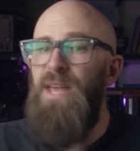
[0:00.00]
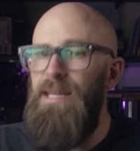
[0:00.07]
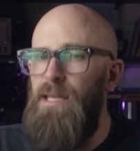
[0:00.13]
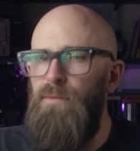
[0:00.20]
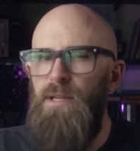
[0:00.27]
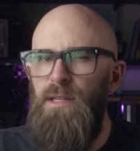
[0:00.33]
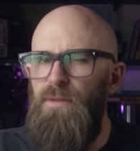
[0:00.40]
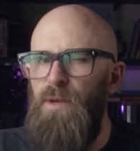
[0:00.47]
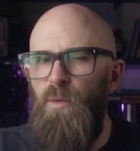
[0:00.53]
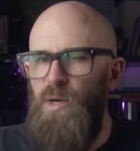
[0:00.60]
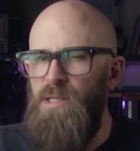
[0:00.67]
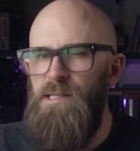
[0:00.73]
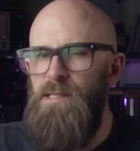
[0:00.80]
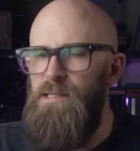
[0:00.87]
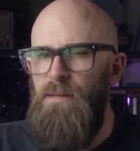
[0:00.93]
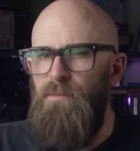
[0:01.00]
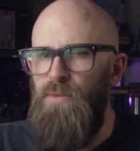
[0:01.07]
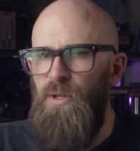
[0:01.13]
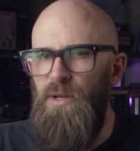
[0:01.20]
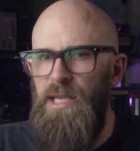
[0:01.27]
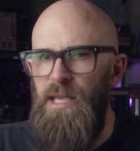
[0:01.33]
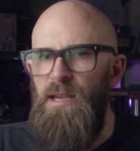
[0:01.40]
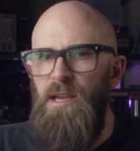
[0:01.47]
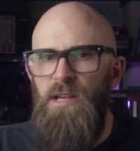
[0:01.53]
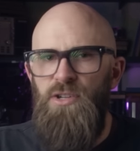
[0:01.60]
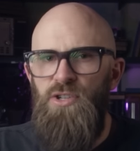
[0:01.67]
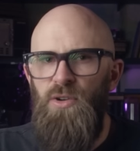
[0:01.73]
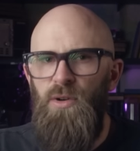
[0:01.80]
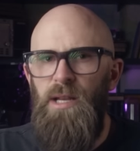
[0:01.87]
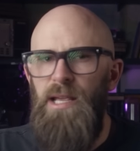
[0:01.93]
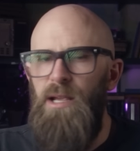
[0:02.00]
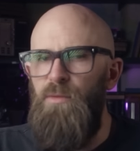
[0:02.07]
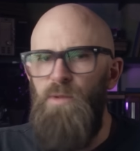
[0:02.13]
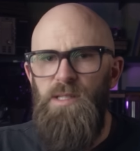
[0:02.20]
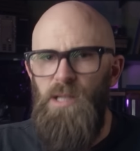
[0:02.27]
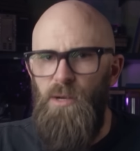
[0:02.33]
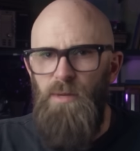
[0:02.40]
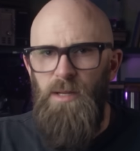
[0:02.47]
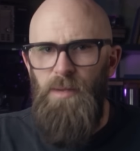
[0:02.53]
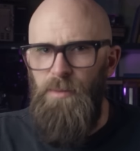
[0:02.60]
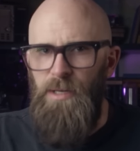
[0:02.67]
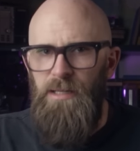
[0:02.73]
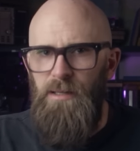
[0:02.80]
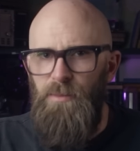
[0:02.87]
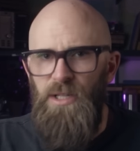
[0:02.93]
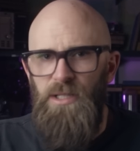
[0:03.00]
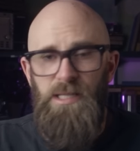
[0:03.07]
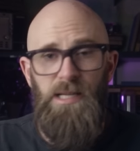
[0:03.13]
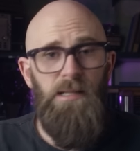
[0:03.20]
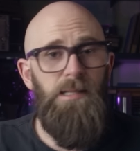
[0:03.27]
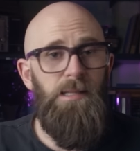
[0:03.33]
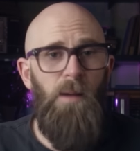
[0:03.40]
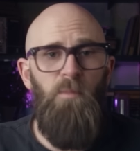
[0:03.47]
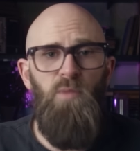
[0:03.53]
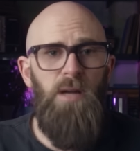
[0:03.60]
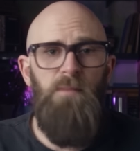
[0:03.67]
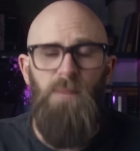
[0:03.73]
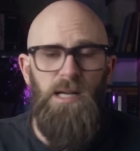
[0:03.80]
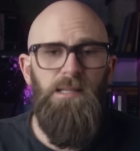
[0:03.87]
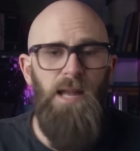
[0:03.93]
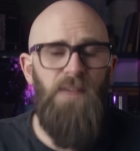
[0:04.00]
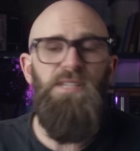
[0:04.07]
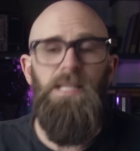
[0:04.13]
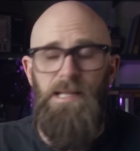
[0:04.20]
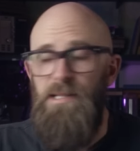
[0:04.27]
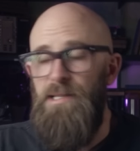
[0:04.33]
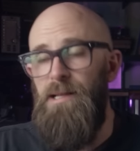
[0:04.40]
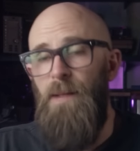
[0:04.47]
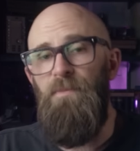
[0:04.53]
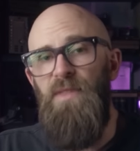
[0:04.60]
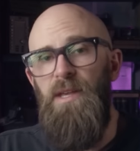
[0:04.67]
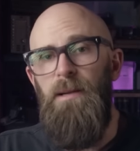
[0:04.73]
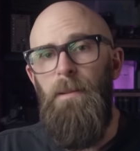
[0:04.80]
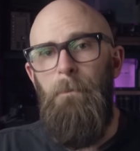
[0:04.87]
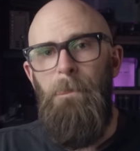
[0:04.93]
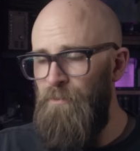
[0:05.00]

And even if it wasn't an employee, surely, with so many people in the building, someone must have seen something.